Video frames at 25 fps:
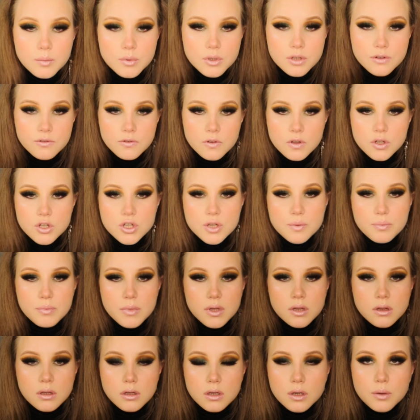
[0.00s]
gonna finish up
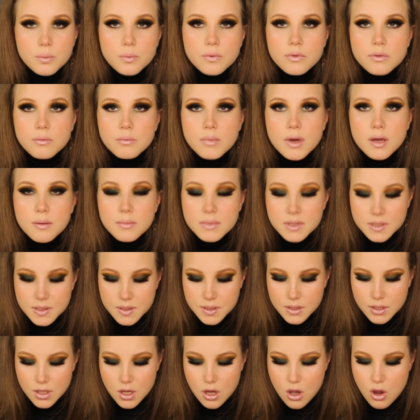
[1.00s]
my look with my
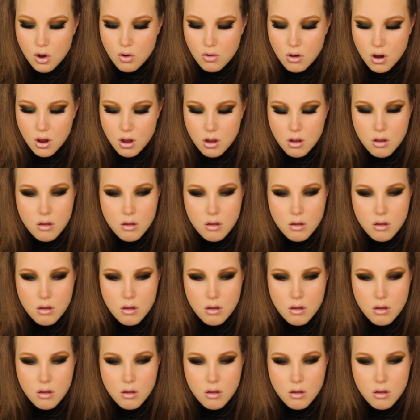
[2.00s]
mascara.